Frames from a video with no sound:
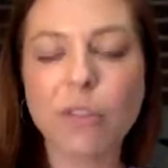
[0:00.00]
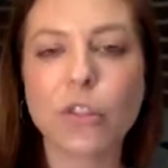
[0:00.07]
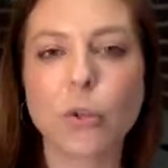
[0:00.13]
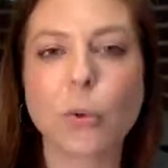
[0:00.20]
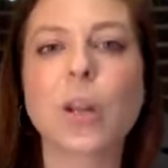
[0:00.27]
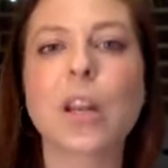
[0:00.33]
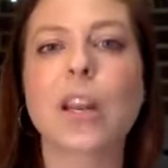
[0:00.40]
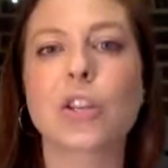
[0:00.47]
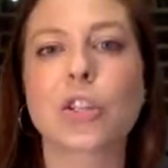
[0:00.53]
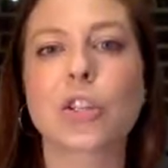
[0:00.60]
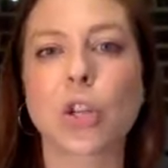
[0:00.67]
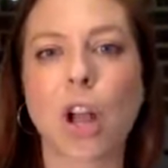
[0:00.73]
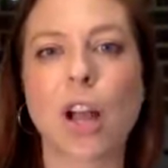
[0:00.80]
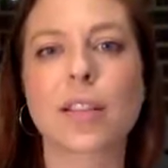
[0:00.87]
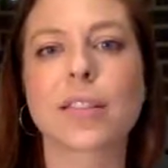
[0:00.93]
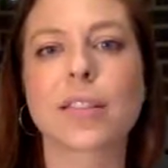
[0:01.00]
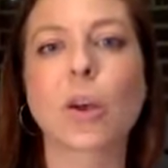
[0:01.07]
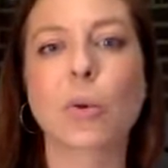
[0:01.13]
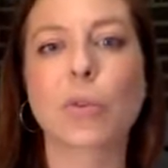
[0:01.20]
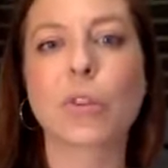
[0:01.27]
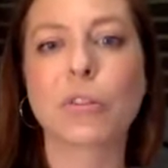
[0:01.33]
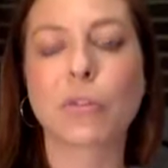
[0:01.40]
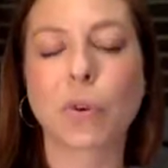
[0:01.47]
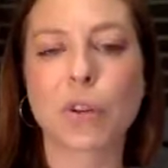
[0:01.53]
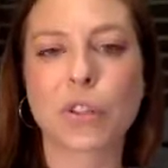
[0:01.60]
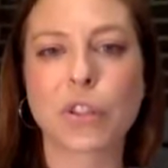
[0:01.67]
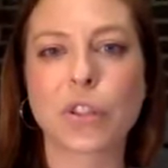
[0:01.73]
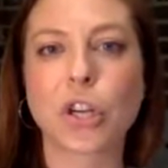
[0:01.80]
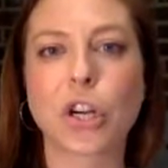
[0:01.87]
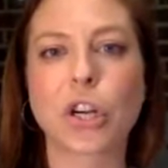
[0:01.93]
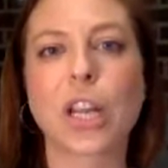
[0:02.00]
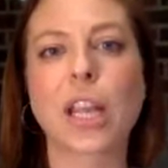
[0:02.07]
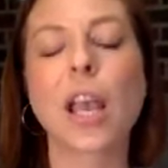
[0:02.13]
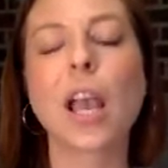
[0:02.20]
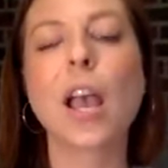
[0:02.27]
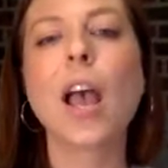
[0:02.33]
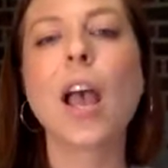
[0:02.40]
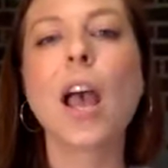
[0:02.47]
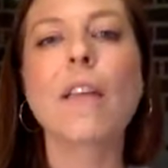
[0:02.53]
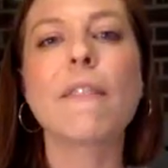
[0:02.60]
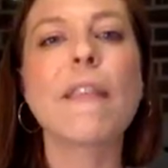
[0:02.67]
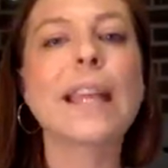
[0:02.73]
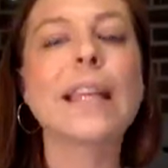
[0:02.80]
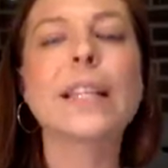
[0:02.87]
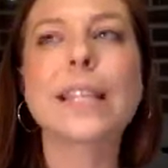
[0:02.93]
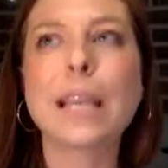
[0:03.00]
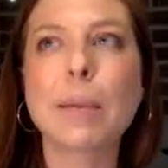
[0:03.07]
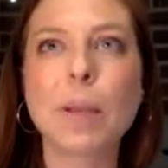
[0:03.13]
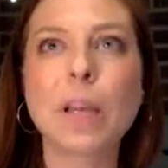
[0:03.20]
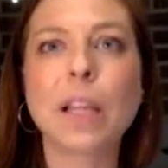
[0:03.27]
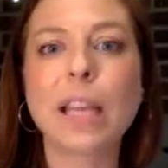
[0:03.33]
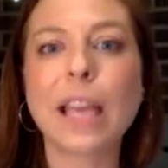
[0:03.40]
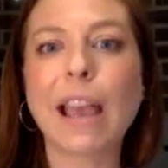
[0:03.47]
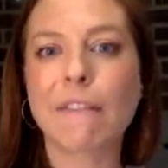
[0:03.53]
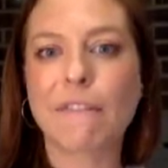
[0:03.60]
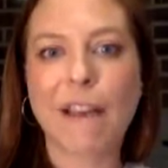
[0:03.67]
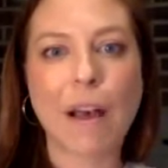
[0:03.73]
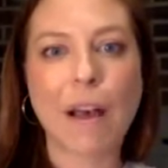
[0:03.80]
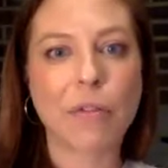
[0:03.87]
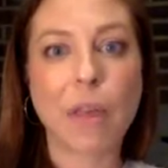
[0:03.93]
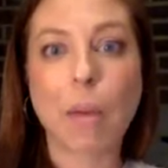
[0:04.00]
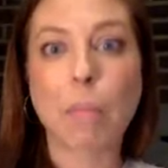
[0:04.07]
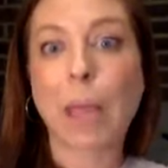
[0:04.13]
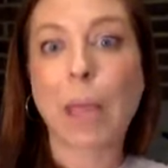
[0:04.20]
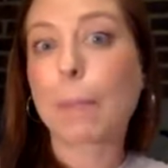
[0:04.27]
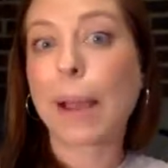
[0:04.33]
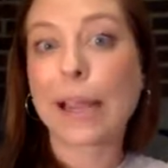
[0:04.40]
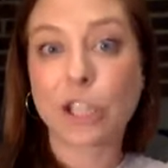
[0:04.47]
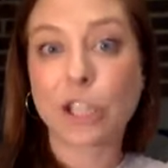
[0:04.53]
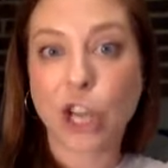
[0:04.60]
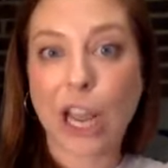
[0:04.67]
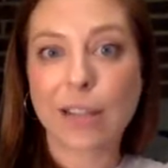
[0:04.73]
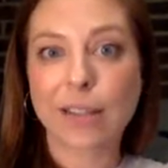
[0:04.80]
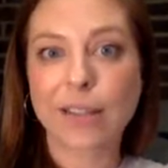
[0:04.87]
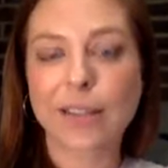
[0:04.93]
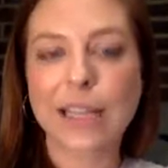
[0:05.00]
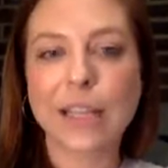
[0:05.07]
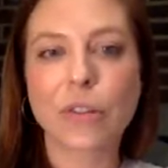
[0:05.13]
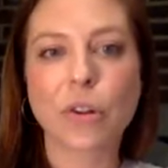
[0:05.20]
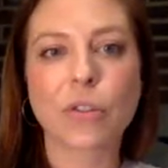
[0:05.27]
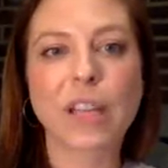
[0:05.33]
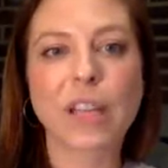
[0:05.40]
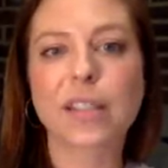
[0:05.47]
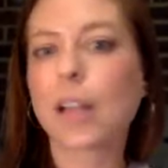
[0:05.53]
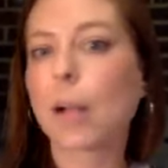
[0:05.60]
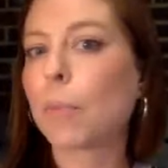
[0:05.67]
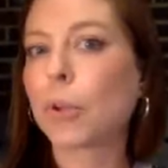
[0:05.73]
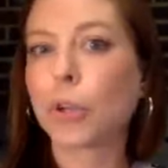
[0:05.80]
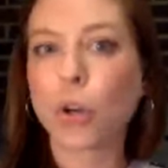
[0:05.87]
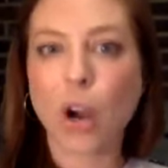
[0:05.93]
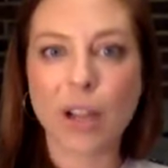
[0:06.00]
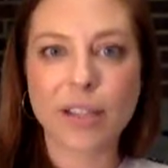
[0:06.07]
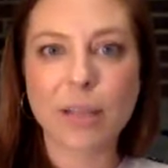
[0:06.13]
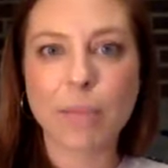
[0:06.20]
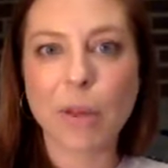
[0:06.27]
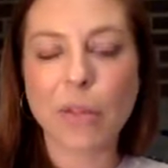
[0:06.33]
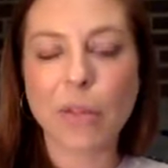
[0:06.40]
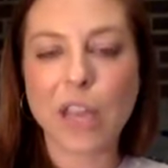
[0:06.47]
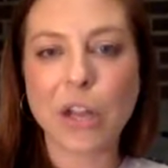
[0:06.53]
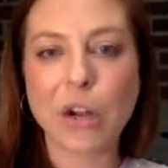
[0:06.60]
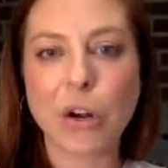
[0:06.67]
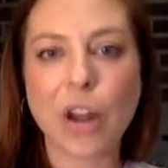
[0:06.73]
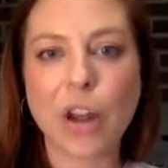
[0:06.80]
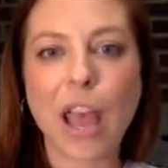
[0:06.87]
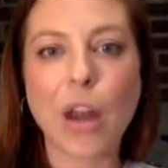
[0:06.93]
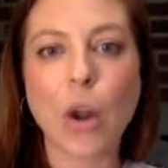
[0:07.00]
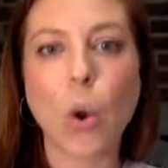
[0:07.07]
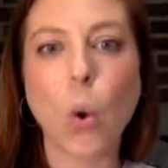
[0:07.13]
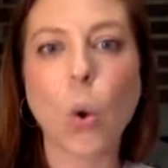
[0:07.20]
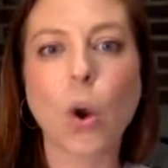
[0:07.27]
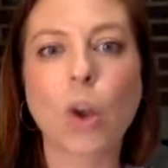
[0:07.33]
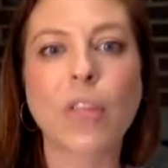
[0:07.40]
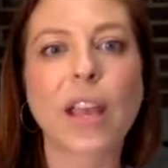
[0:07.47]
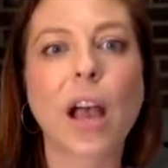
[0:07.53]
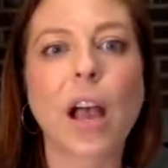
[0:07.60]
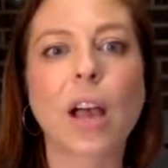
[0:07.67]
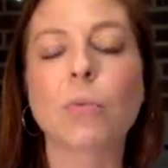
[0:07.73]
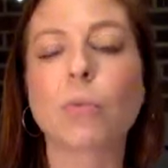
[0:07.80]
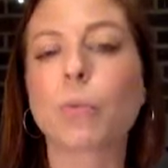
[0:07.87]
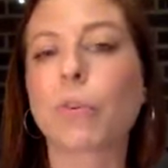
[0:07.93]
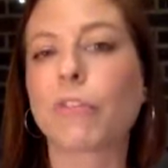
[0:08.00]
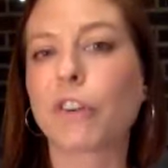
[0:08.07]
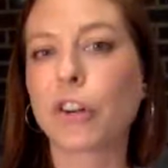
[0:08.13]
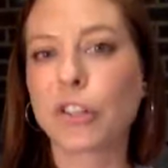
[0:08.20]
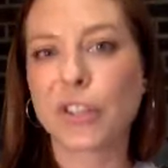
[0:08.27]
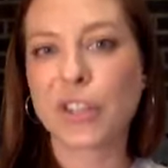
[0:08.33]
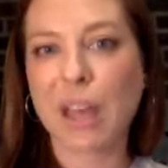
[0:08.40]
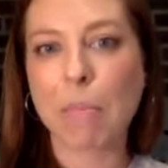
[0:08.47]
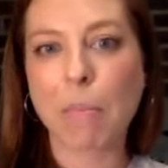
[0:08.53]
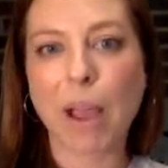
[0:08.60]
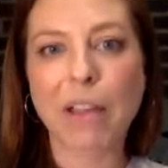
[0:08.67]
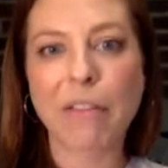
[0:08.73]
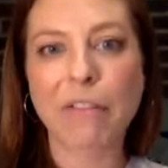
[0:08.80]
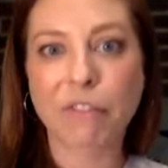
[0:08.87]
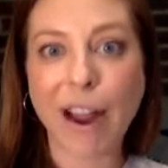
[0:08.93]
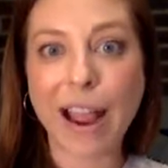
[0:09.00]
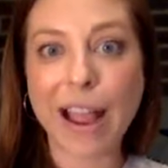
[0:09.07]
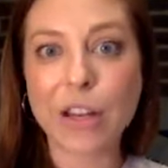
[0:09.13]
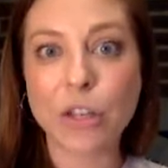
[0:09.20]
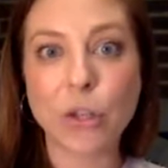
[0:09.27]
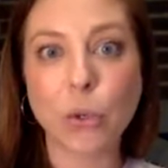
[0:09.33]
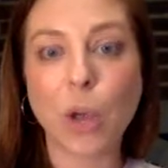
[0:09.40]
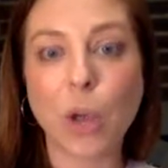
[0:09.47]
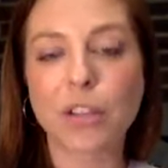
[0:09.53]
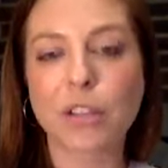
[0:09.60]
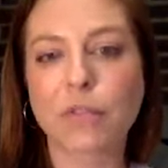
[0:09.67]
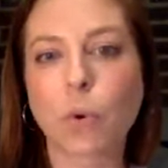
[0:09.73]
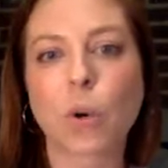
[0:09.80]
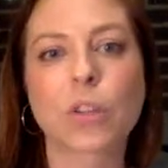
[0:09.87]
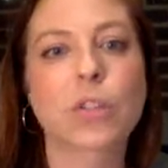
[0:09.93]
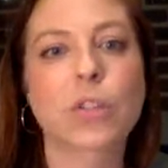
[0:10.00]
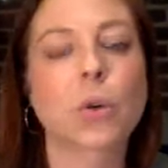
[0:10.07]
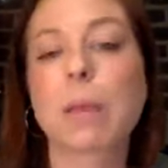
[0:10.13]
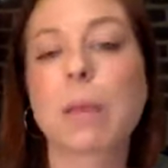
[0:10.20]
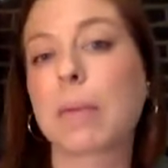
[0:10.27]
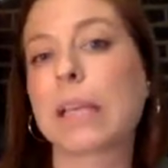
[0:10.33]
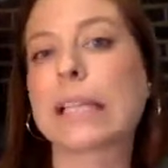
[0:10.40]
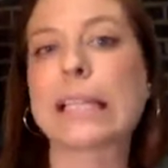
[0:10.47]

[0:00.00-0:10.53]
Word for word: to an initial consult with a divorce attorney, they typically have found them like by chance. Either they stumbled across them on the internet, or they got referred to them by a friend who got divorced, or maybe a